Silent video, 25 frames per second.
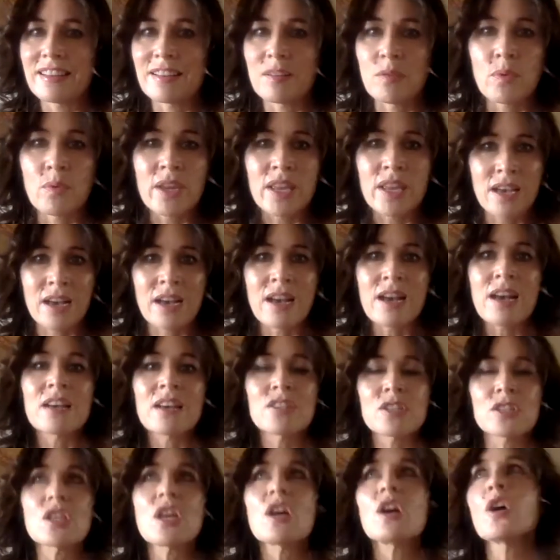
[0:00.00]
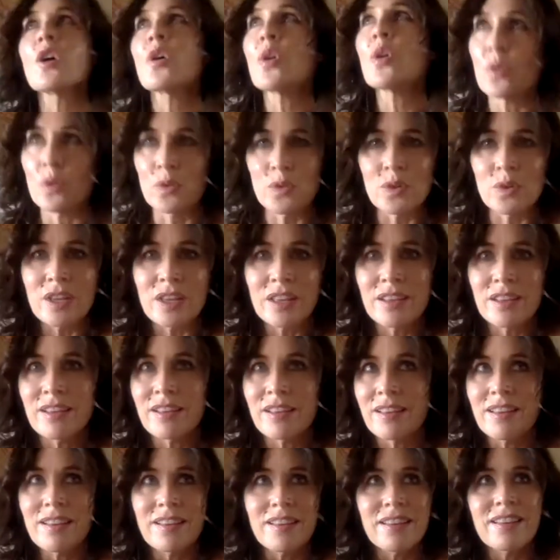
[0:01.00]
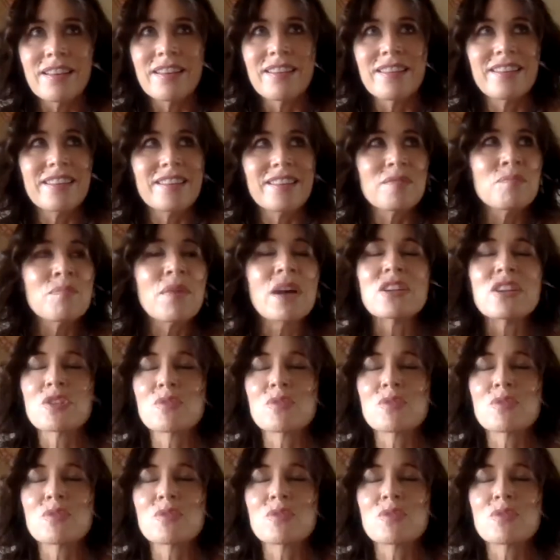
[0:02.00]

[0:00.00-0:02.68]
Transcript: We are so uh, much